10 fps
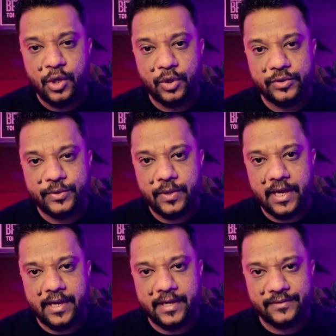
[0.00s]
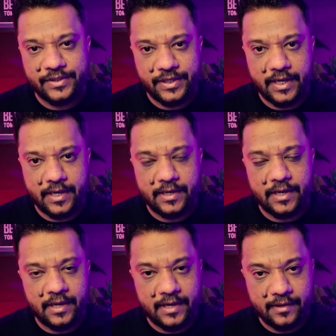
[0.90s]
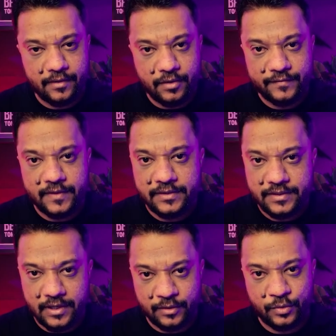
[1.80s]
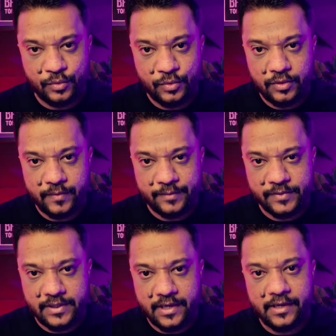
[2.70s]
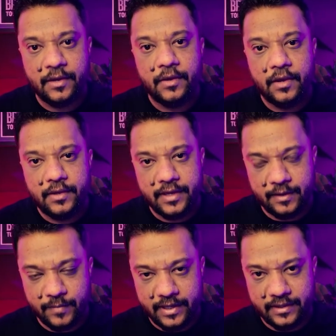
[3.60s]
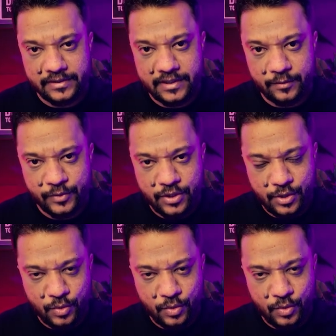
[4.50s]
Also, I have shared a link of this AKOOL website in my description.